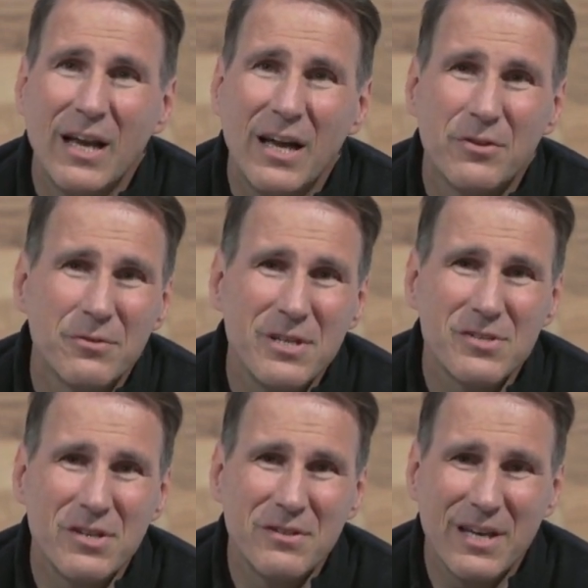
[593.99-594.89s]
And the
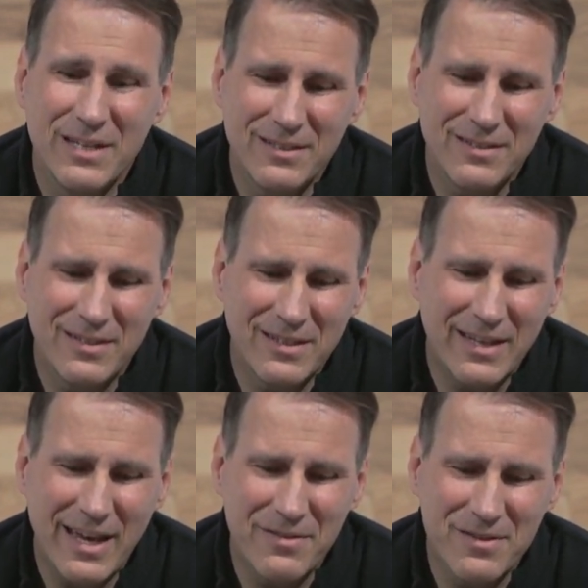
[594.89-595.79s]
reason that, that
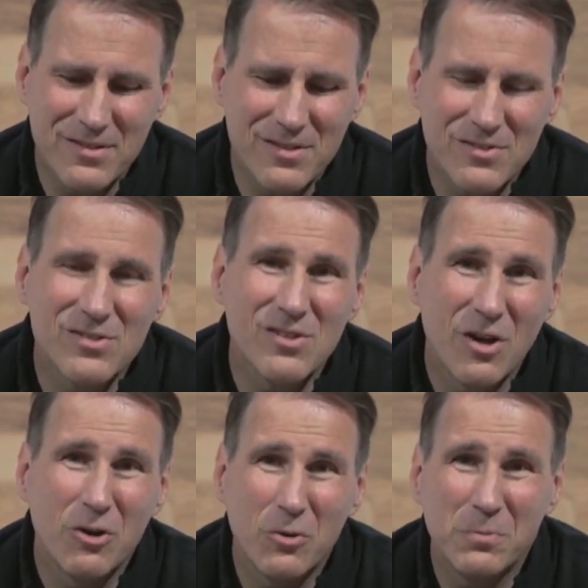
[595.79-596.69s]
again, this is
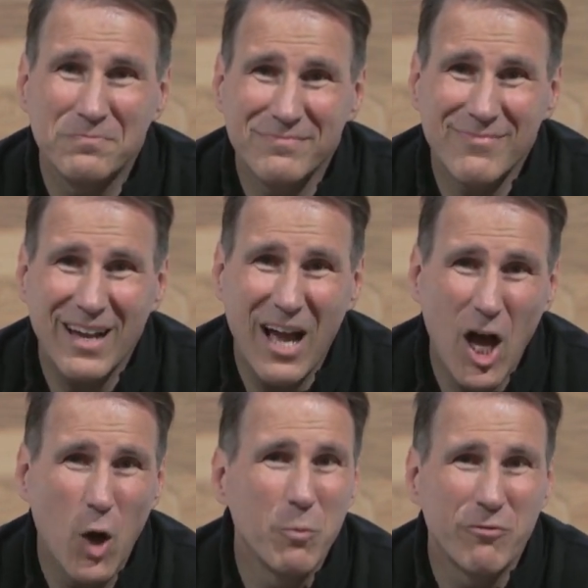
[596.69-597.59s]
so
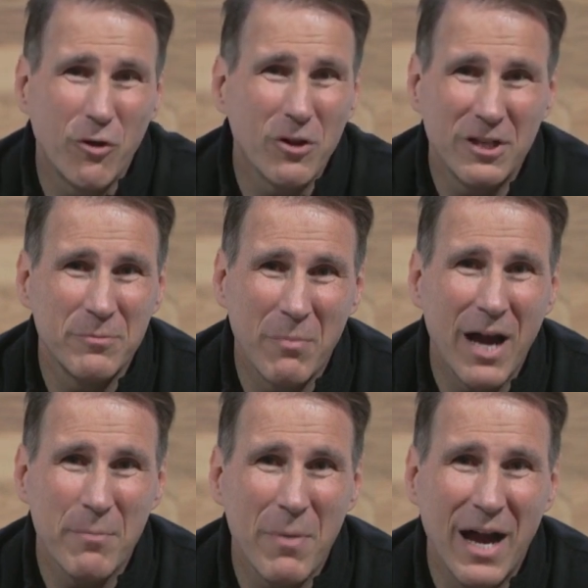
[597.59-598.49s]
helpful in
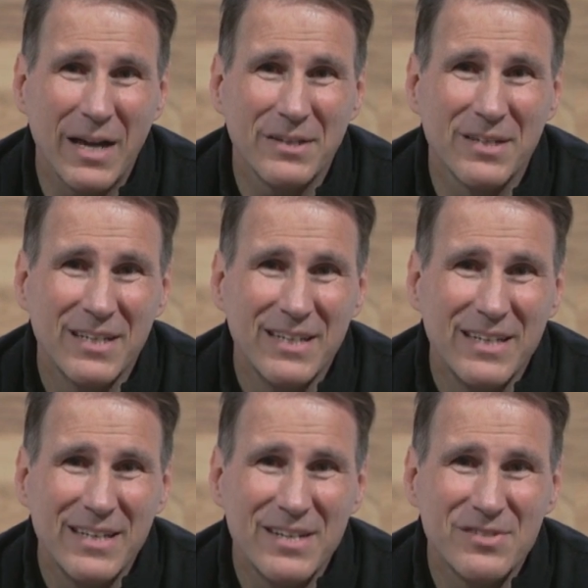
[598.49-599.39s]
my mind
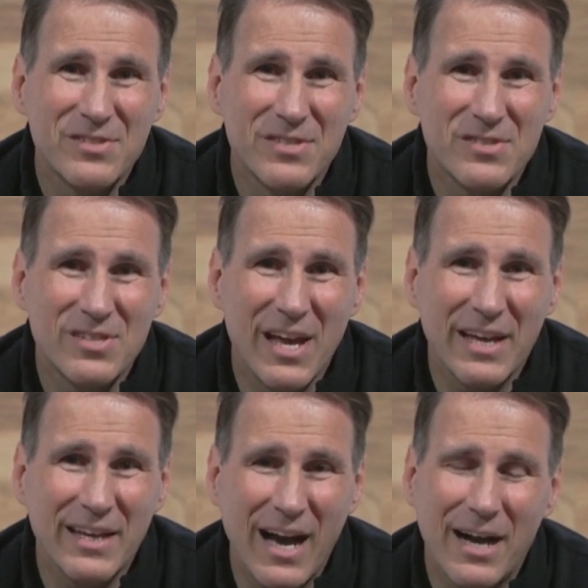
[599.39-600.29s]
is to
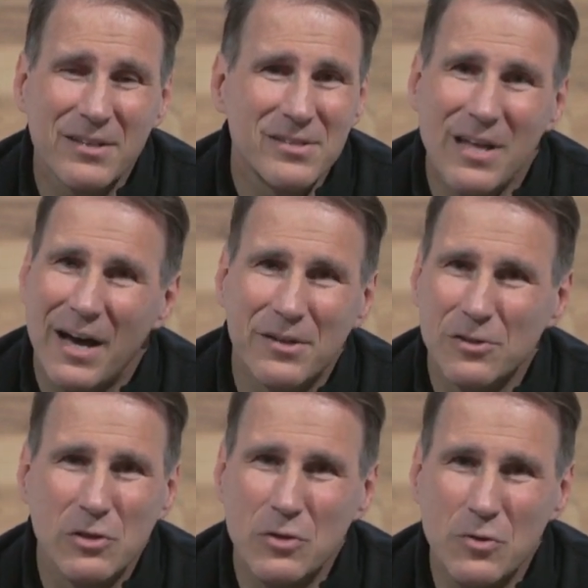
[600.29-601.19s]
say, God is not
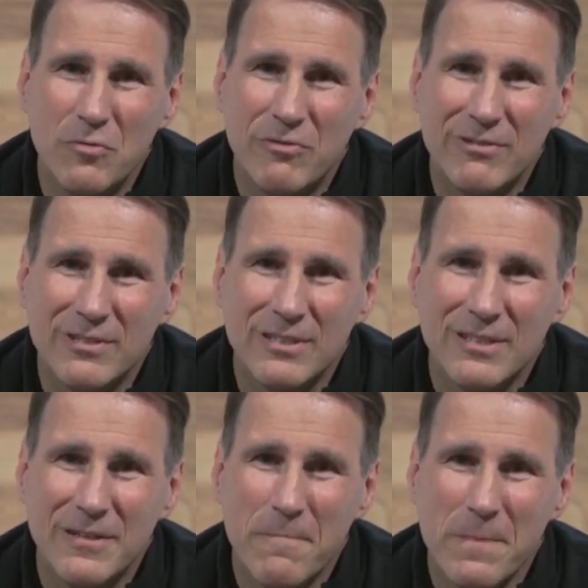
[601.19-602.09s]
aloof.
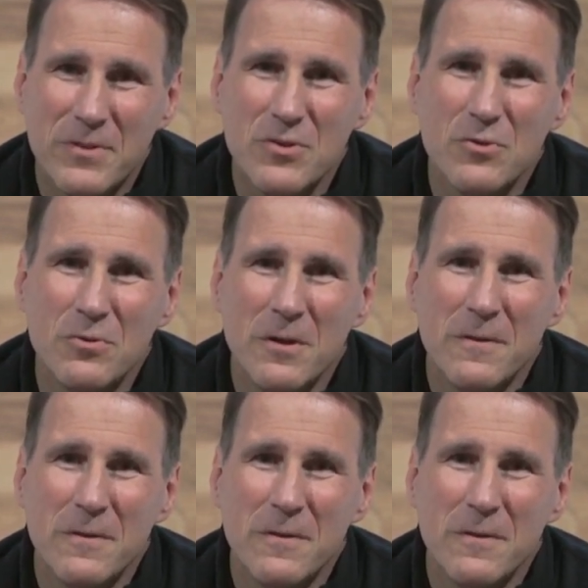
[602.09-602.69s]
To